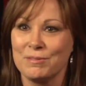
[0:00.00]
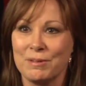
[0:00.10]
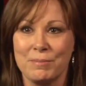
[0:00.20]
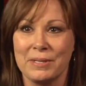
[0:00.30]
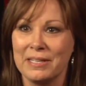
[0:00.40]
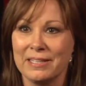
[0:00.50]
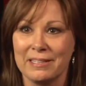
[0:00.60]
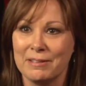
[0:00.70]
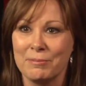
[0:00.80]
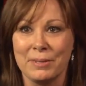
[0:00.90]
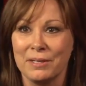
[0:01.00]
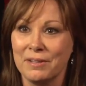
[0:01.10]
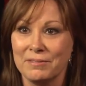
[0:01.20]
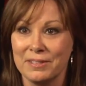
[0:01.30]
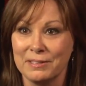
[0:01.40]
a big hit. Everybody
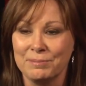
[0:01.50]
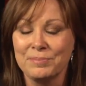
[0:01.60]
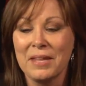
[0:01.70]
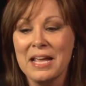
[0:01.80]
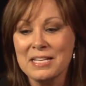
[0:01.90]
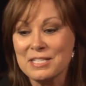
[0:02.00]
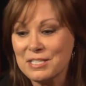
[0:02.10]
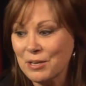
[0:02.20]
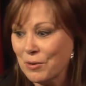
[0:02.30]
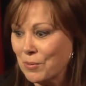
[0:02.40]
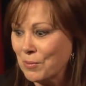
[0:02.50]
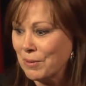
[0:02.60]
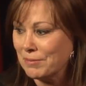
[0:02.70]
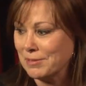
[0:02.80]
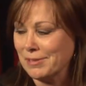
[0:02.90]
loved it. So
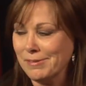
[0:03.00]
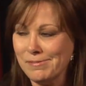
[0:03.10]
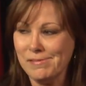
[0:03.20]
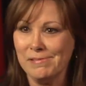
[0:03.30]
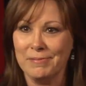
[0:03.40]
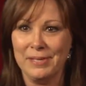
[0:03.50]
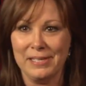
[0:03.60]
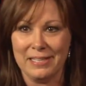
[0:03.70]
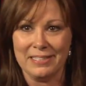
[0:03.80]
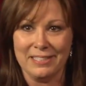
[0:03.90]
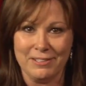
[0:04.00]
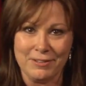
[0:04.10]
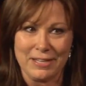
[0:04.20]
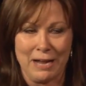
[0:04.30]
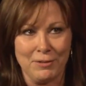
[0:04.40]
I was like, oh man,
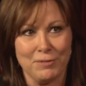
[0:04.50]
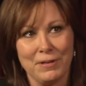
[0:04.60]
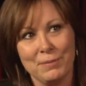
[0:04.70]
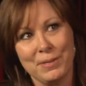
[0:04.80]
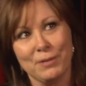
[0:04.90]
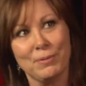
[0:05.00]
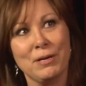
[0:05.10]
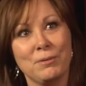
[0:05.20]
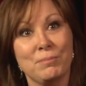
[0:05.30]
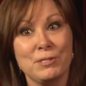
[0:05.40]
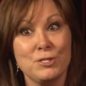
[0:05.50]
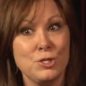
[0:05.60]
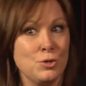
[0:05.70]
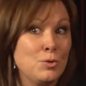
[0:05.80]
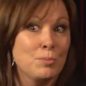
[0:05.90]
I wonder if I can make a record and put
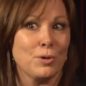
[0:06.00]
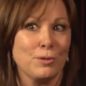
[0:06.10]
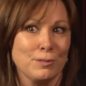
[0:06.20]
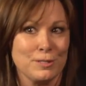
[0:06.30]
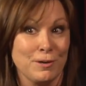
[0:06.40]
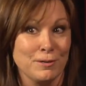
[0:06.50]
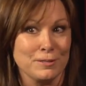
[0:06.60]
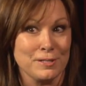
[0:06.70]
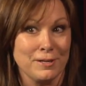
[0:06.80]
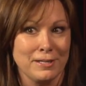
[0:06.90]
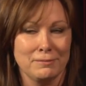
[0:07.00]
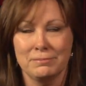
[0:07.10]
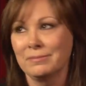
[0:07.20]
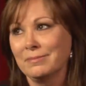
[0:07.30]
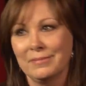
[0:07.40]
2 Merle songs on it.
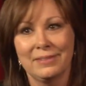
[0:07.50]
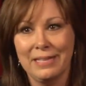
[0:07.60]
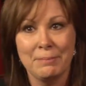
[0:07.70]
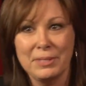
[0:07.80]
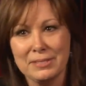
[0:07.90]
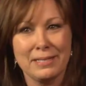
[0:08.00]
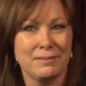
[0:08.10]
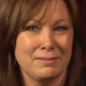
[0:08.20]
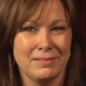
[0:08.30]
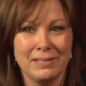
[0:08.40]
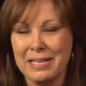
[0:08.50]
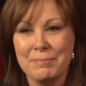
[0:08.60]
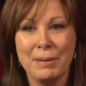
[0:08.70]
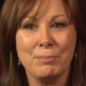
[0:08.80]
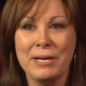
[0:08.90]
I mean, it's like,
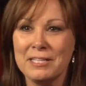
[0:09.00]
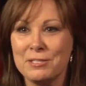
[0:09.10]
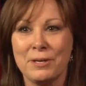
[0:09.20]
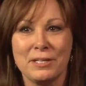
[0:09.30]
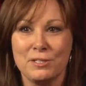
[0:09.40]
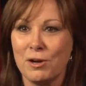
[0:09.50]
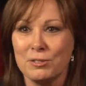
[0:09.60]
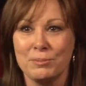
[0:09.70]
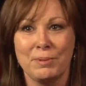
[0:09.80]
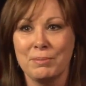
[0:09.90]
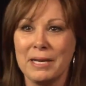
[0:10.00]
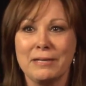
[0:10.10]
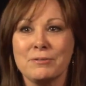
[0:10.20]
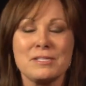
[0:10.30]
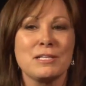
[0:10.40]
my brain is trying to talk to me, but I
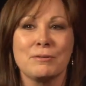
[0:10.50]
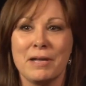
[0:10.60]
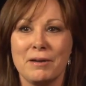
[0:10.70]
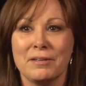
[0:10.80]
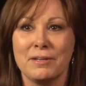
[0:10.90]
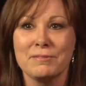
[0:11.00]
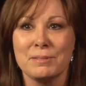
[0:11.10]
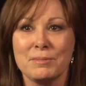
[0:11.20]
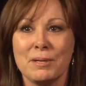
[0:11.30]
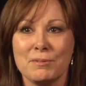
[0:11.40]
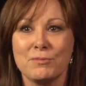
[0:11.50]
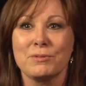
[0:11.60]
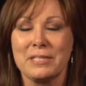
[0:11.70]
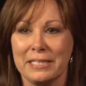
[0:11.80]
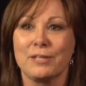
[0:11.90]
don't slow down enough sometimes
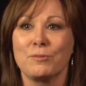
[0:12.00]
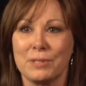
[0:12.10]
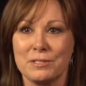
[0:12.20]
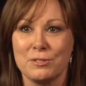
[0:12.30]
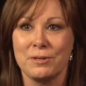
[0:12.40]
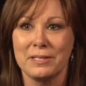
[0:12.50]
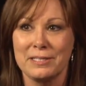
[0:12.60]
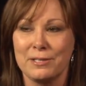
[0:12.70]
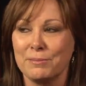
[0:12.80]
to hear what it's trying to tell